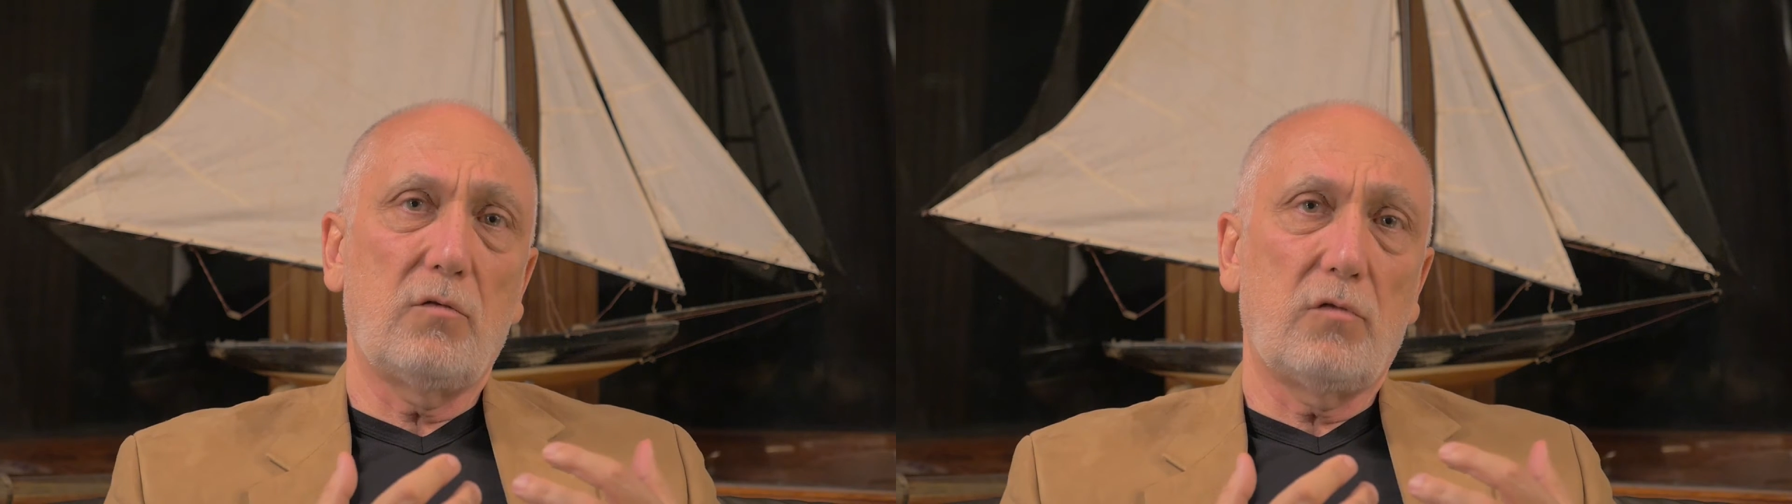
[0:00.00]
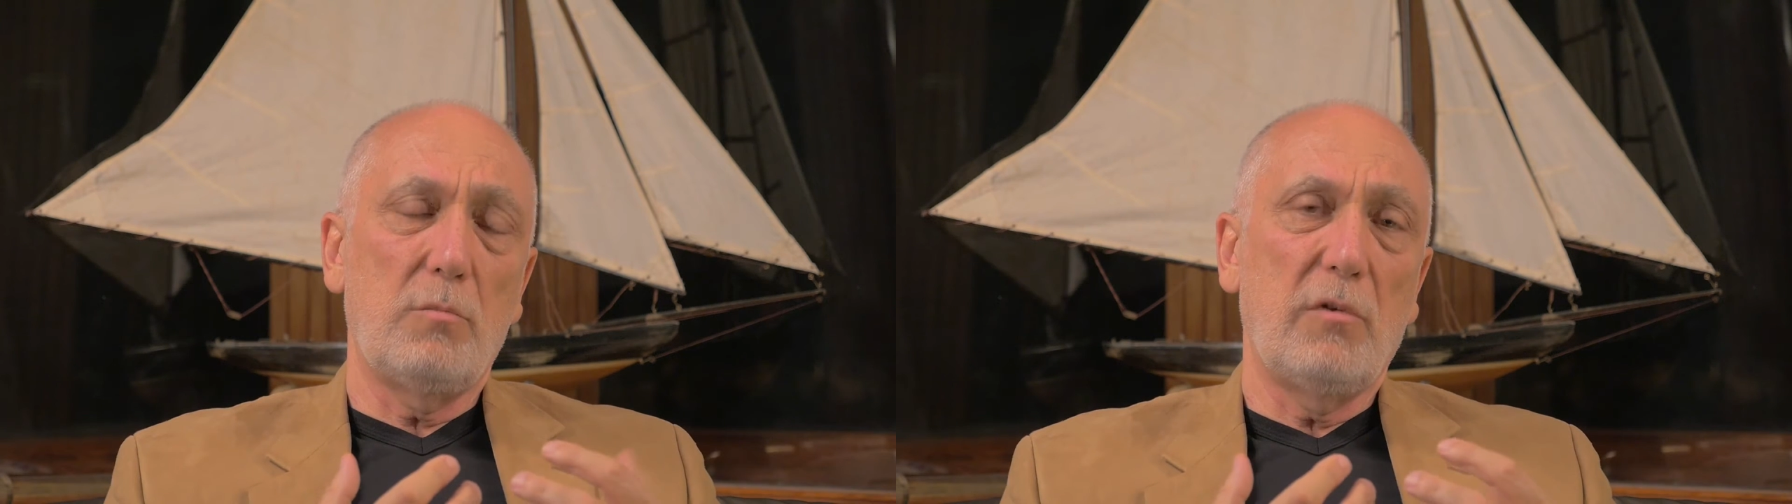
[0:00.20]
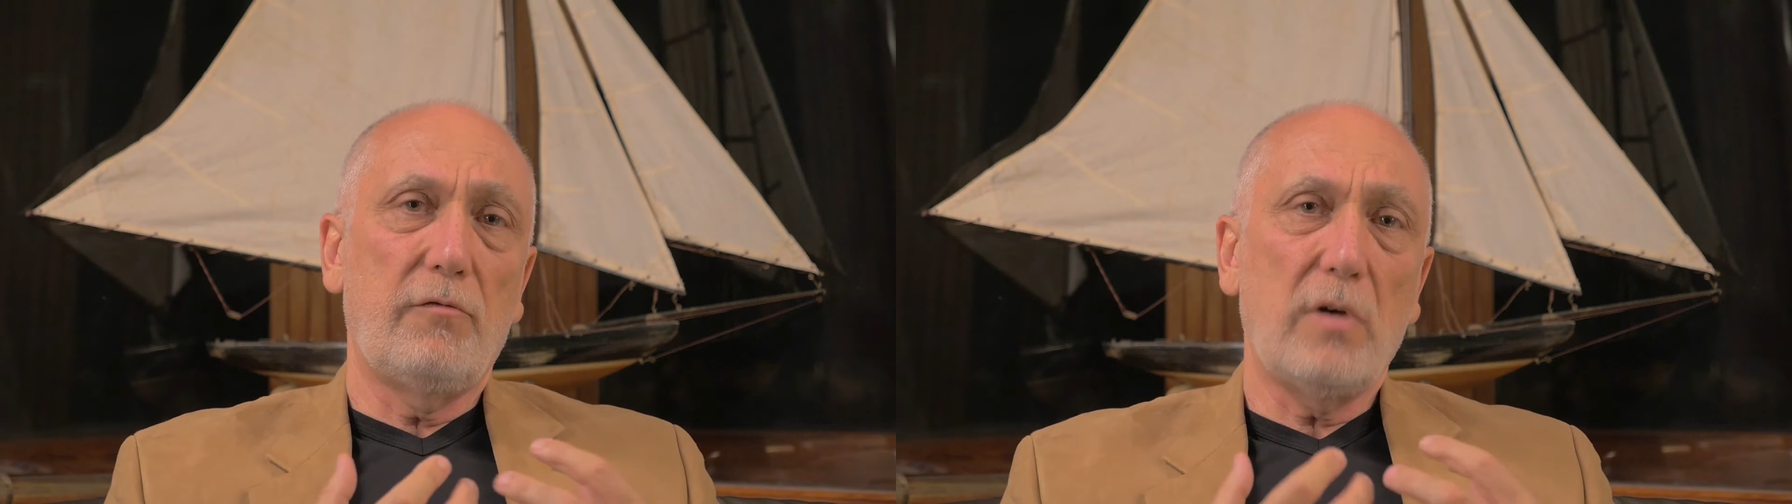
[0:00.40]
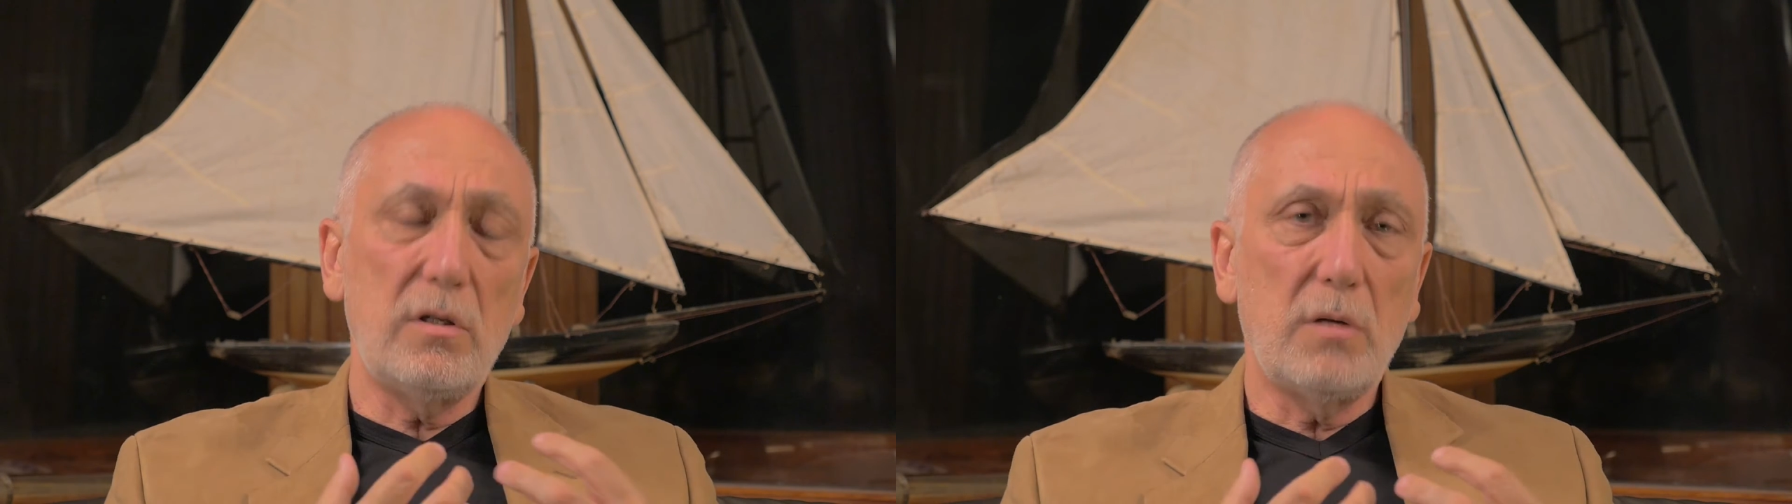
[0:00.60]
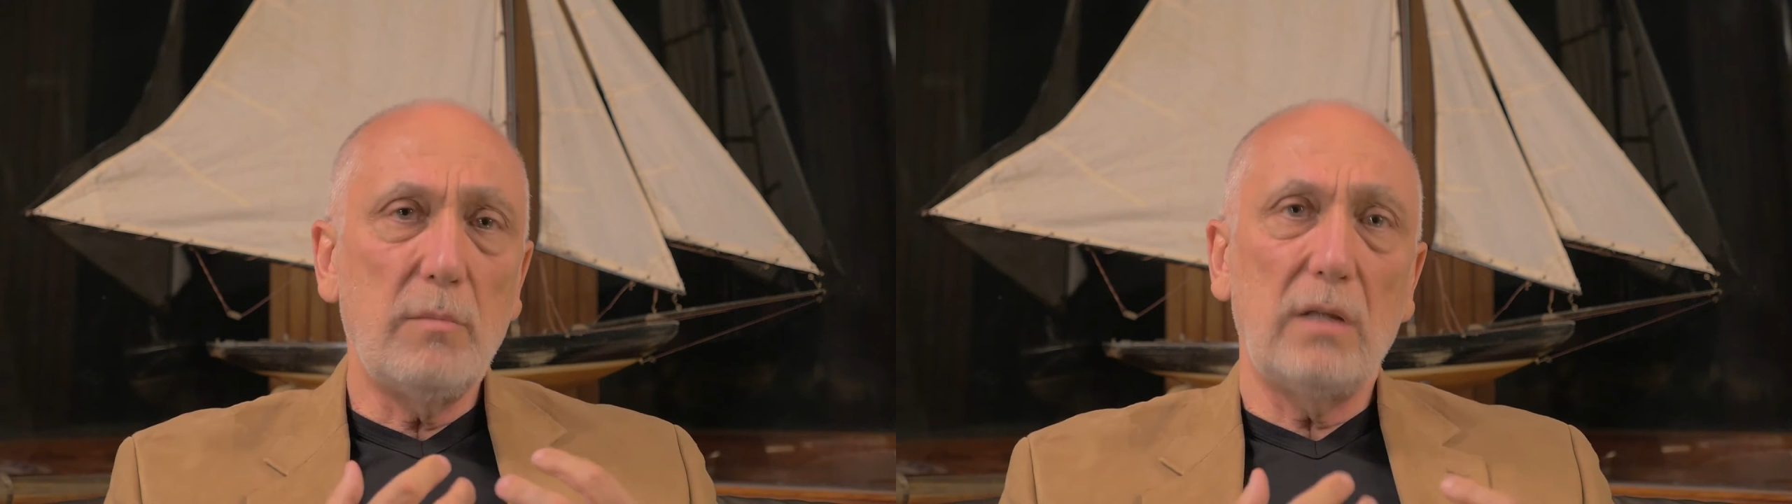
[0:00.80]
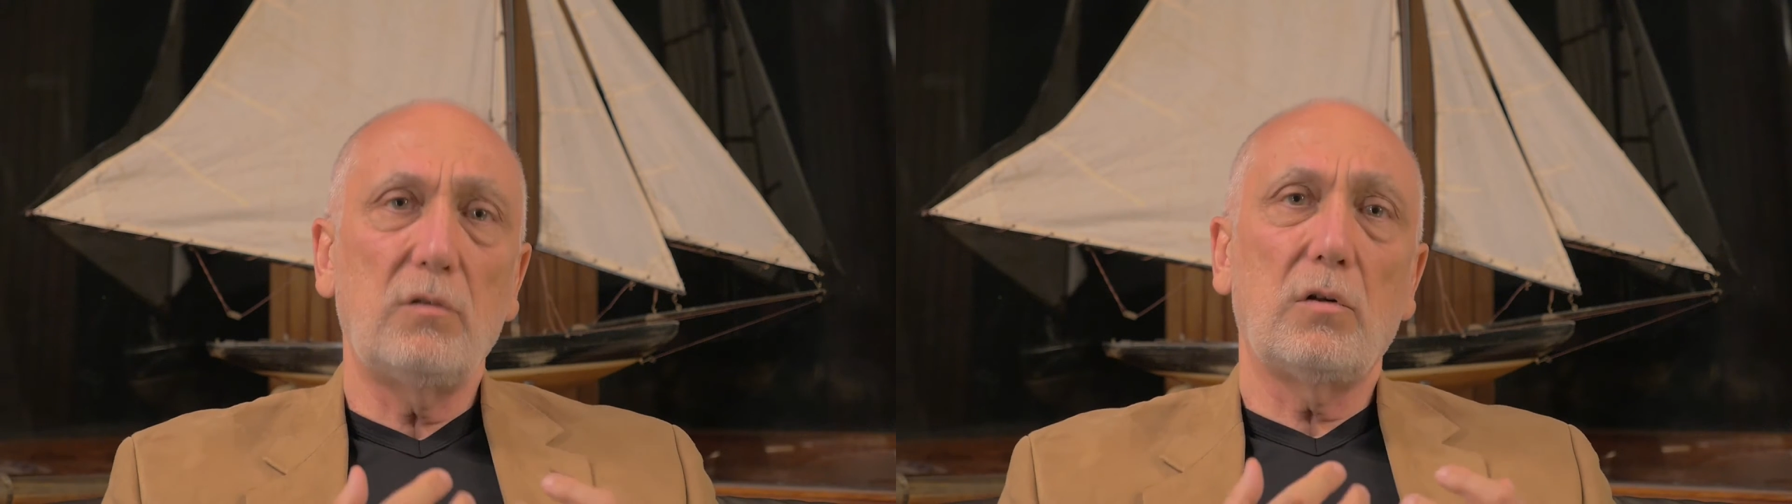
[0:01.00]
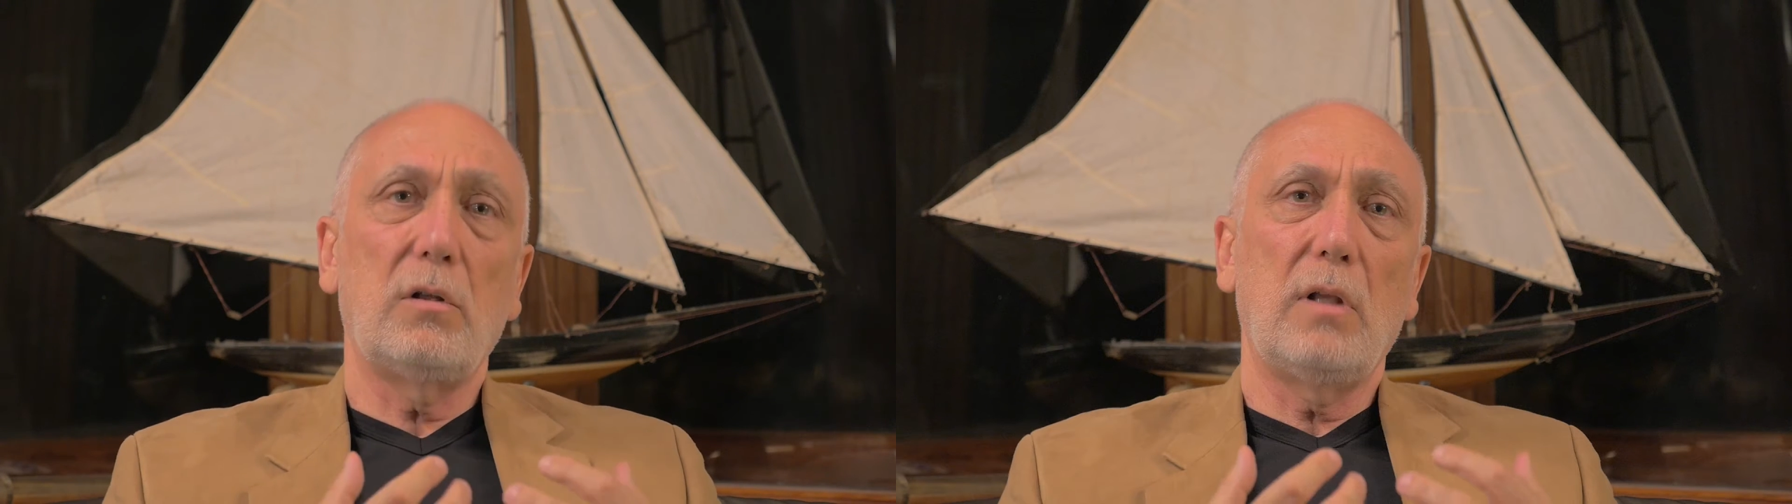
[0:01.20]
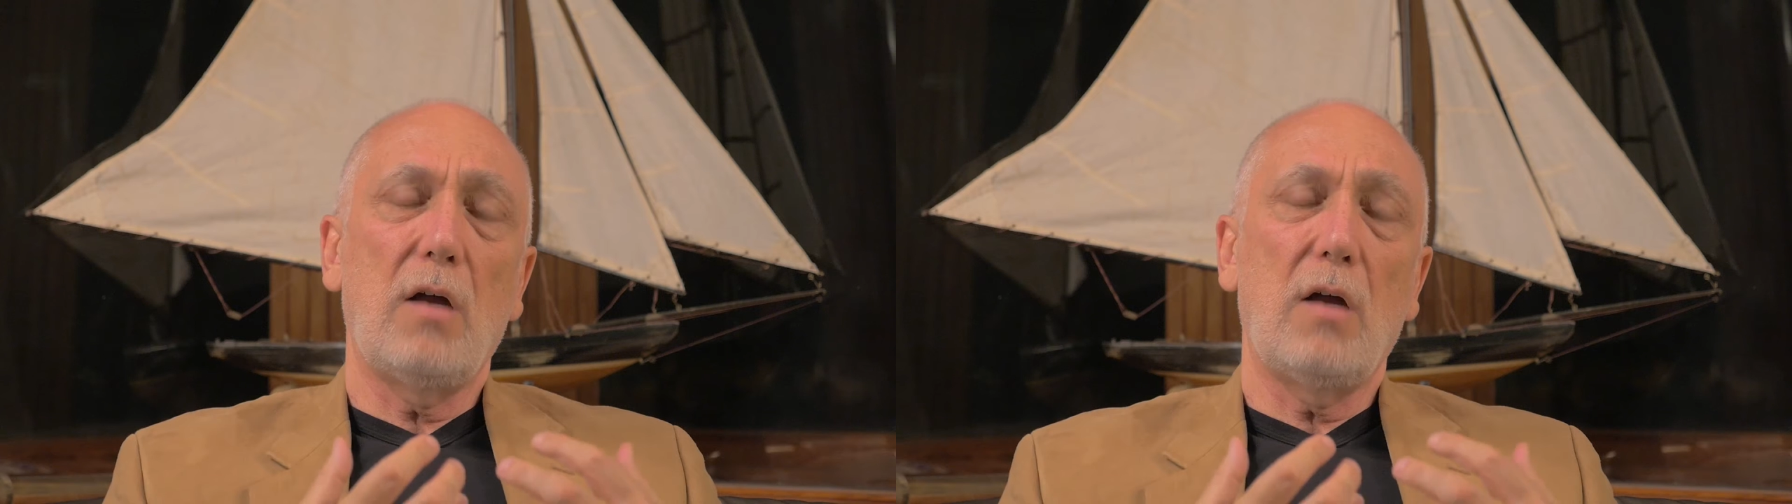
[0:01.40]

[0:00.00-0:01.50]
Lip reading: from a fundamental